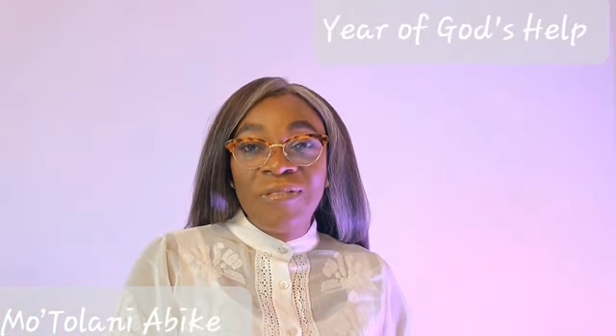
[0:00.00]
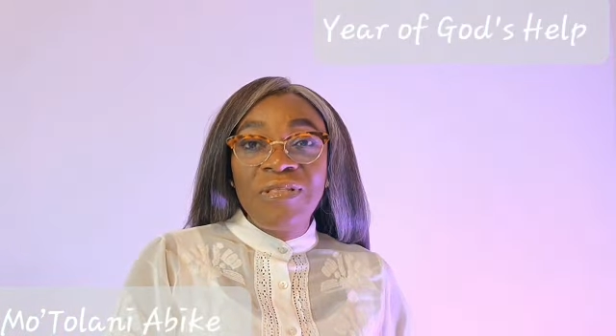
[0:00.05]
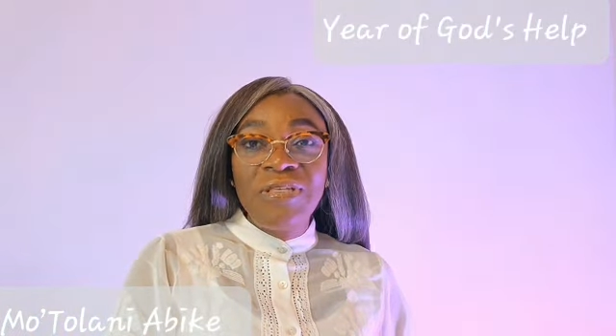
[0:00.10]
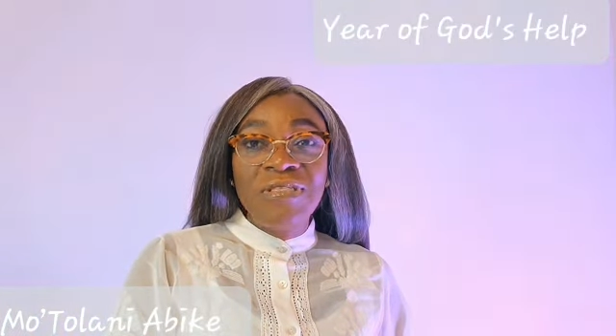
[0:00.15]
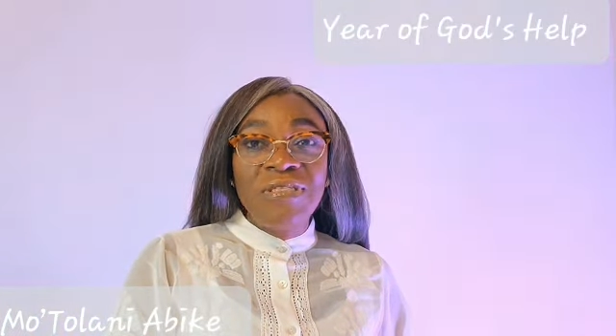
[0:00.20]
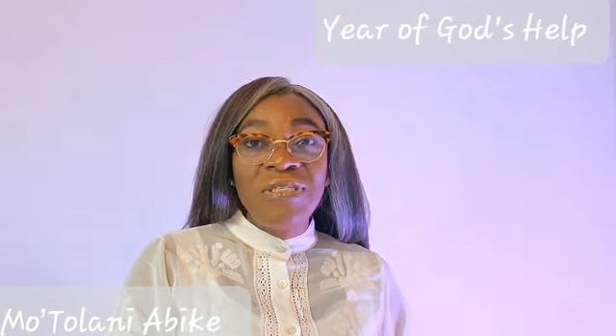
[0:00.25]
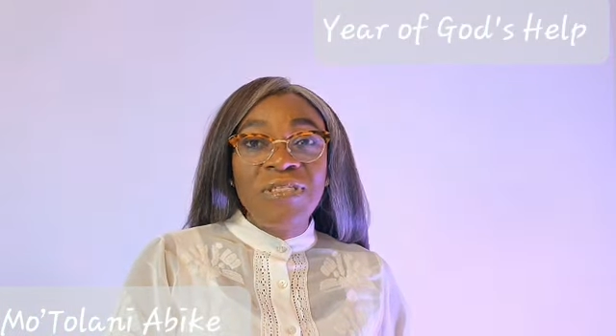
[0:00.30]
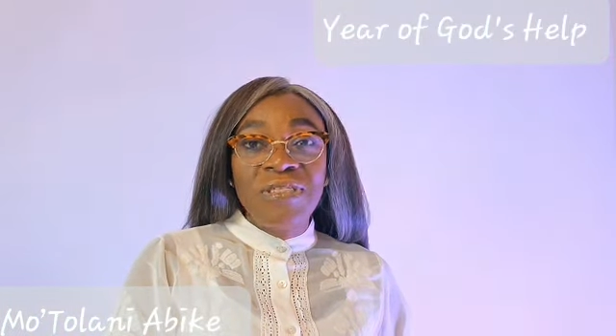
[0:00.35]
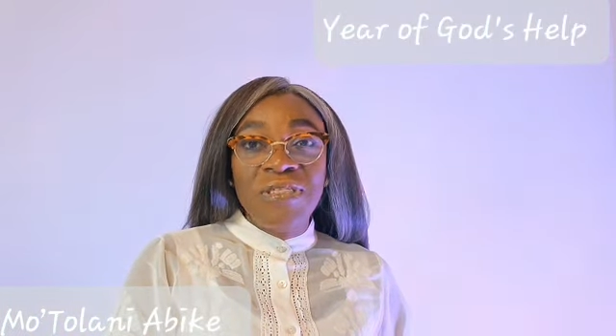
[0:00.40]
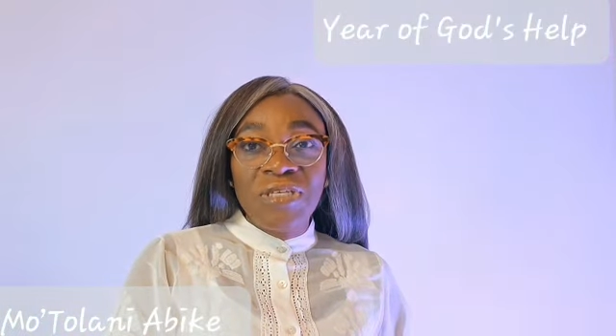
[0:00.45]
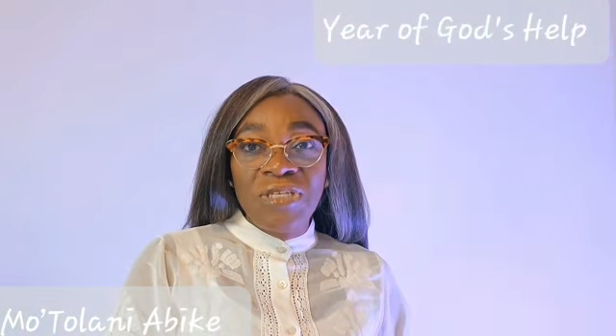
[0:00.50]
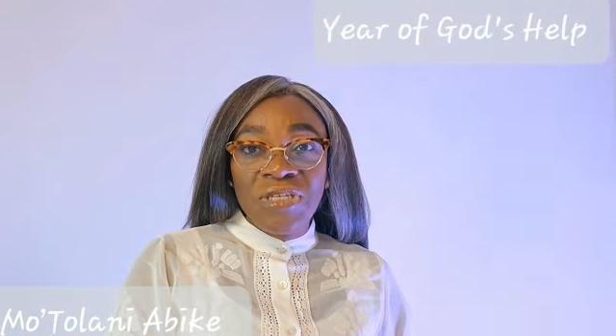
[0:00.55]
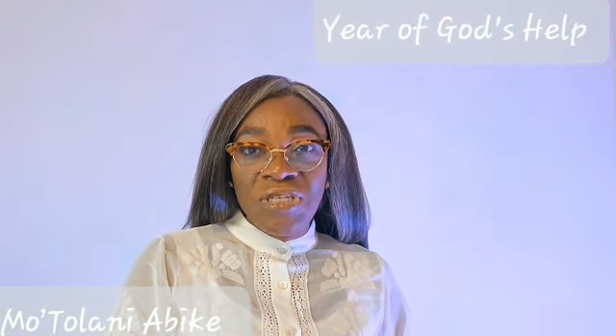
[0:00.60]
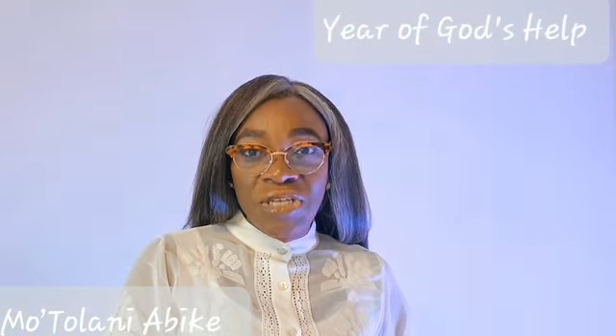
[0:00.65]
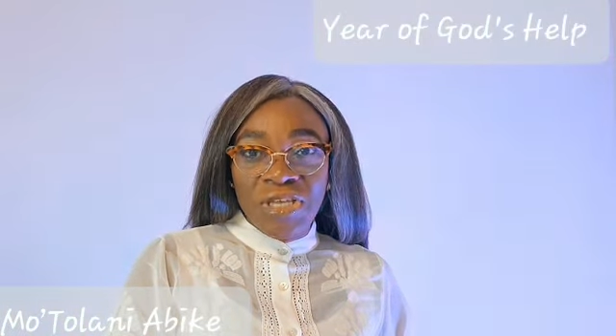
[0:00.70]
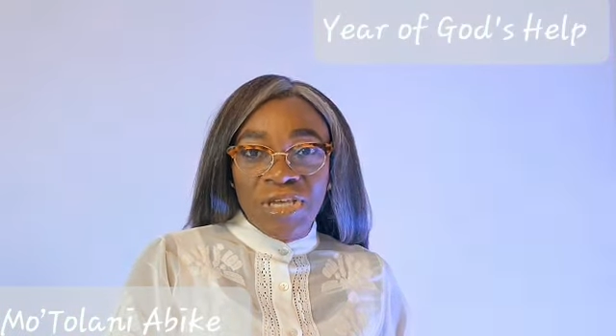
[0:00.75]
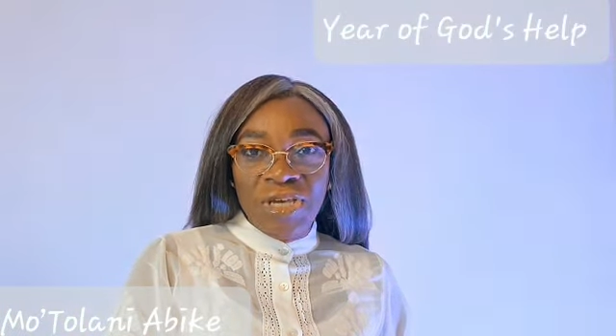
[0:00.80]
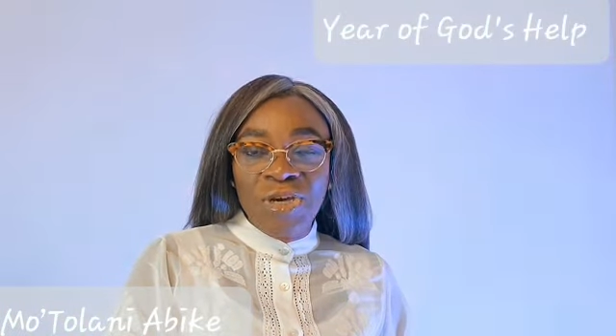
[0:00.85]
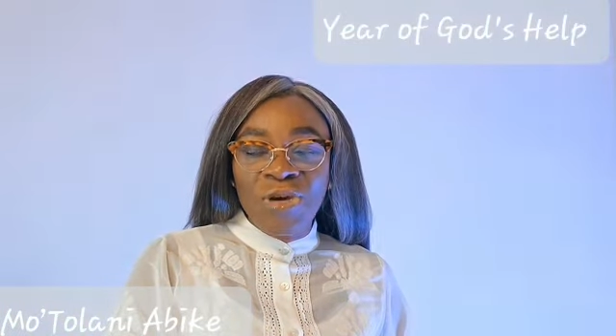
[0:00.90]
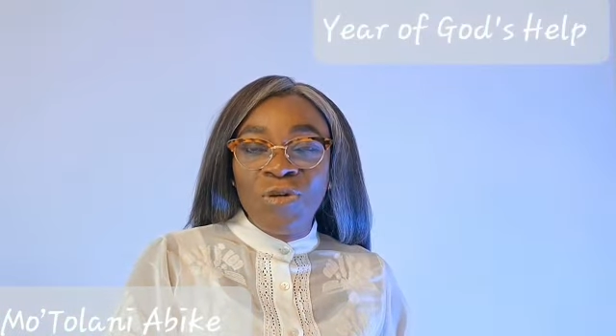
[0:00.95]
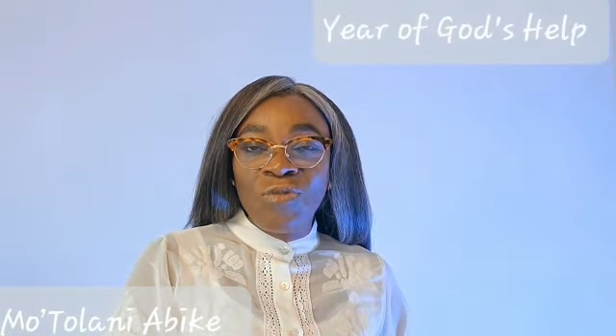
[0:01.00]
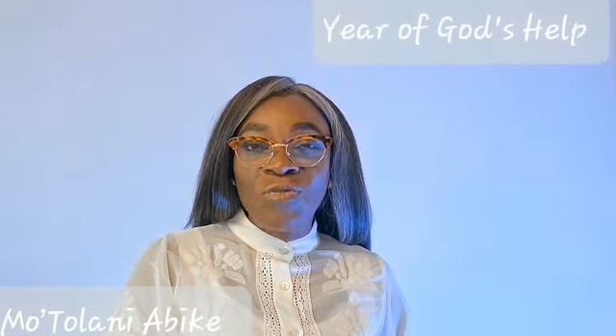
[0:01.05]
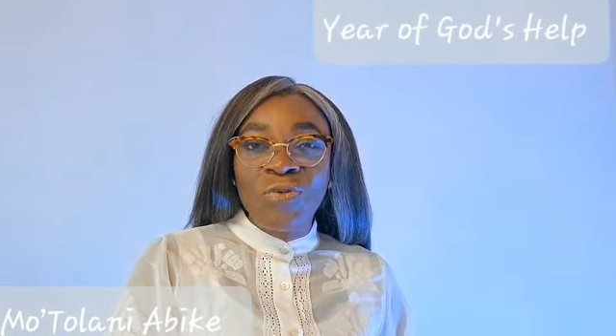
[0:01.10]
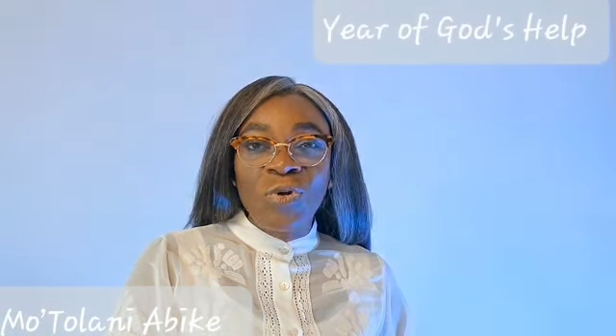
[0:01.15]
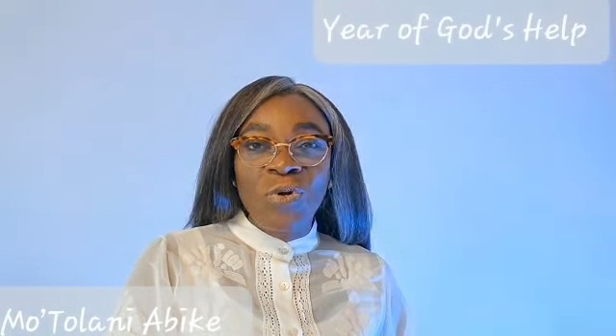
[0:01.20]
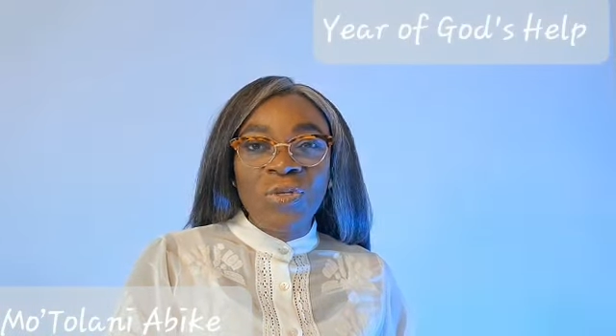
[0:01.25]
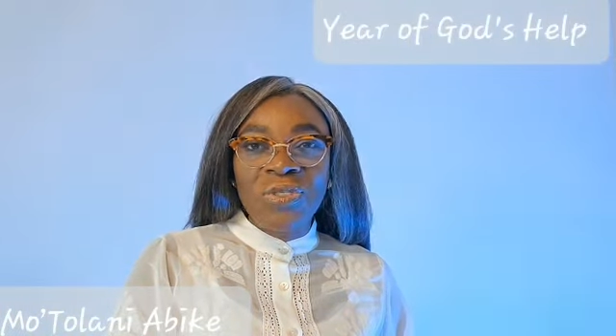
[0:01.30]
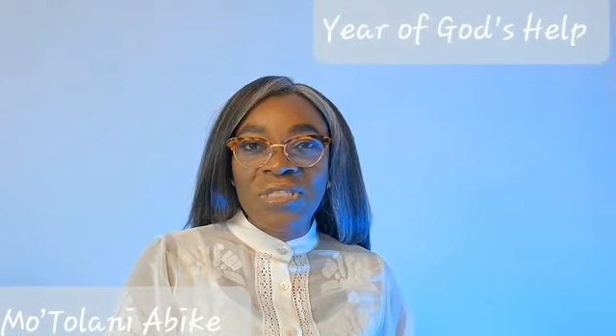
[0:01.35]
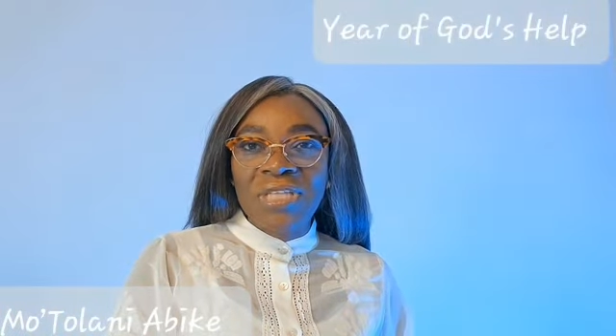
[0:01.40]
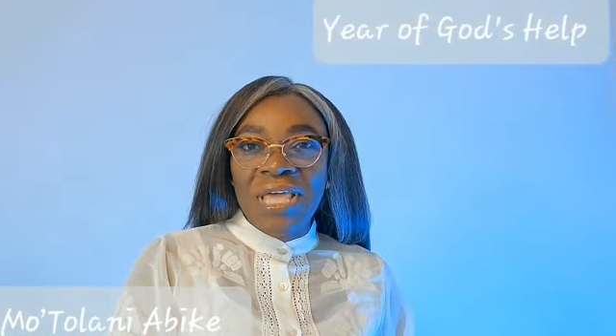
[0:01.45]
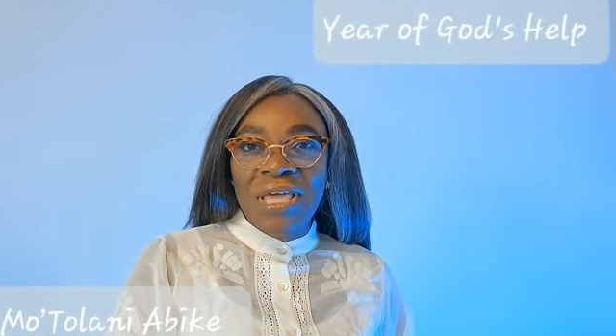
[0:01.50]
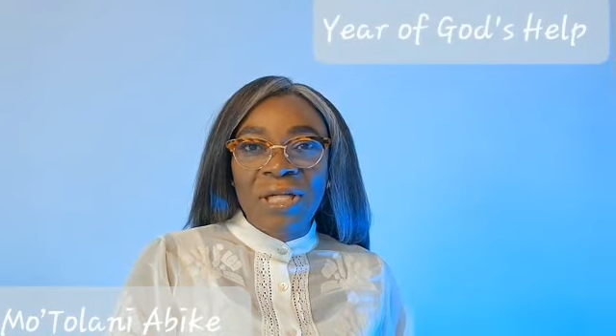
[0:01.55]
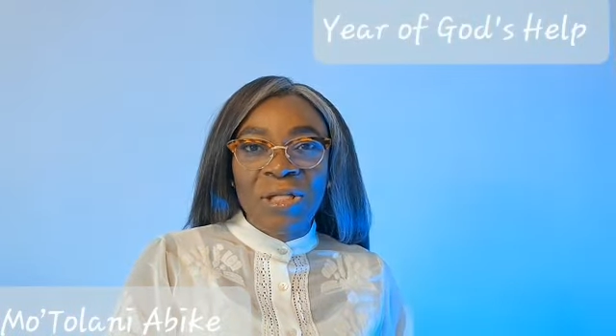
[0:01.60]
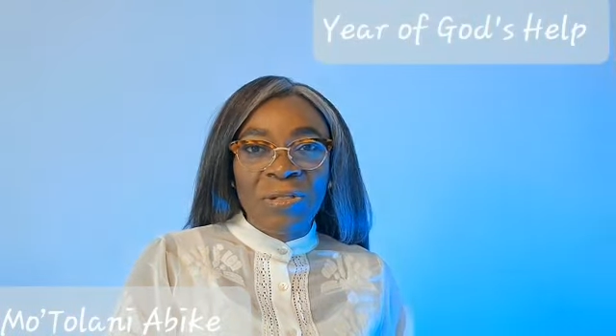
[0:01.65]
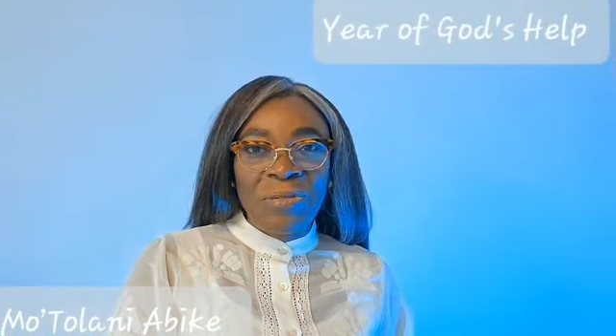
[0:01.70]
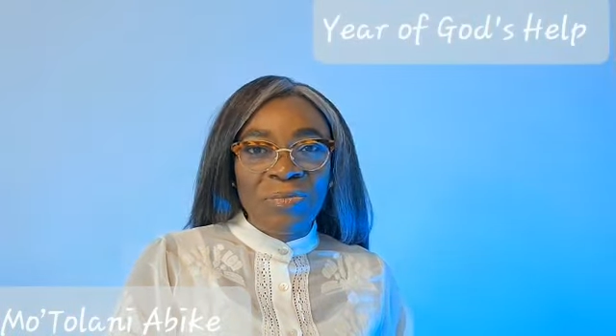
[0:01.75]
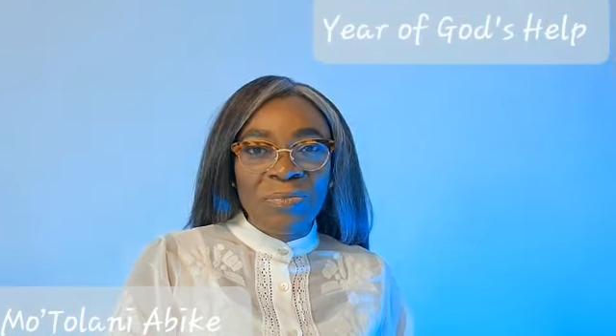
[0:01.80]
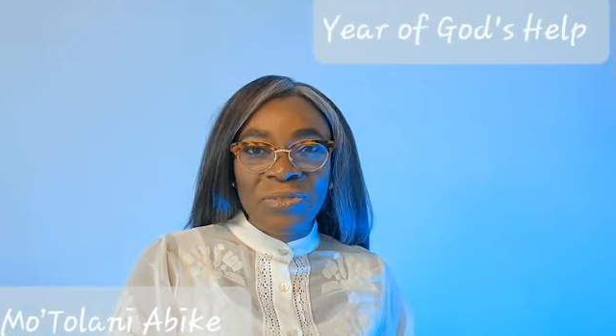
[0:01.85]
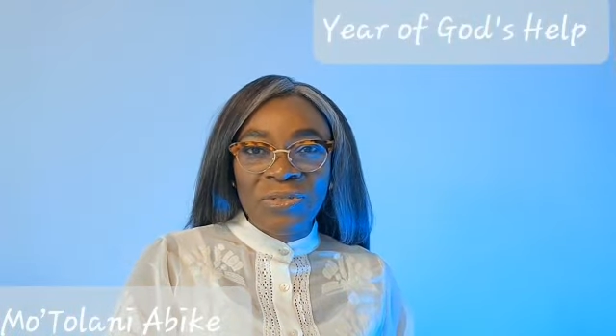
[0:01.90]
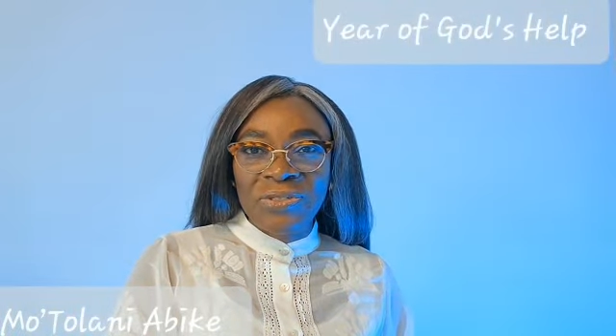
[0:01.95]
This is the year of God's
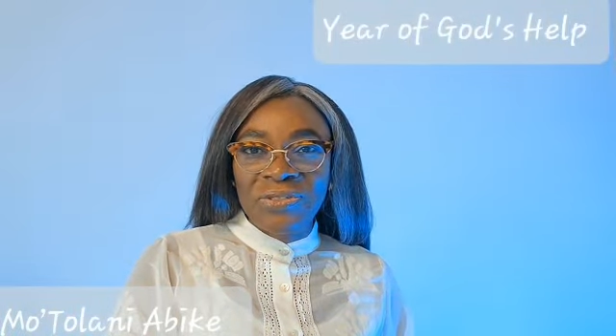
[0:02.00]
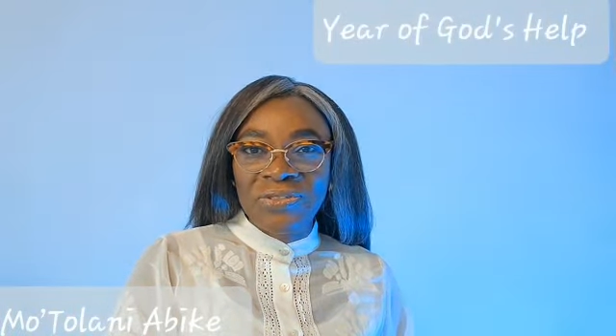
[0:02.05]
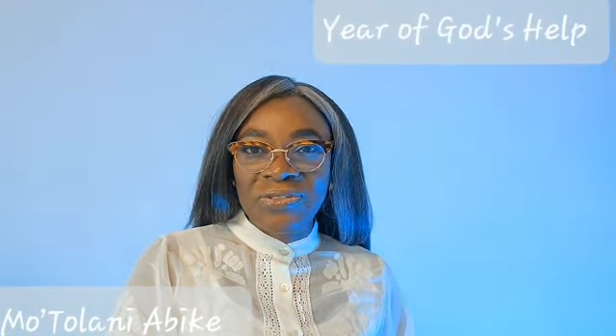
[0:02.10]
help